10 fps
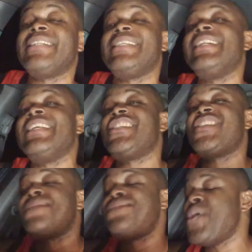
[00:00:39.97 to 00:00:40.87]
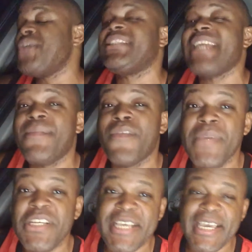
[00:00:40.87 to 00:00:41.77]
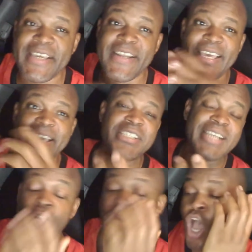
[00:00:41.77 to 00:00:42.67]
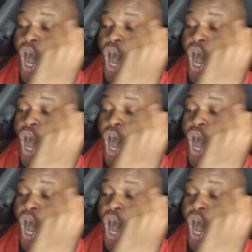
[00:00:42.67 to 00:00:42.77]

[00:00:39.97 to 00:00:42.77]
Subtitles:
I think this is the first time of me taking a ish out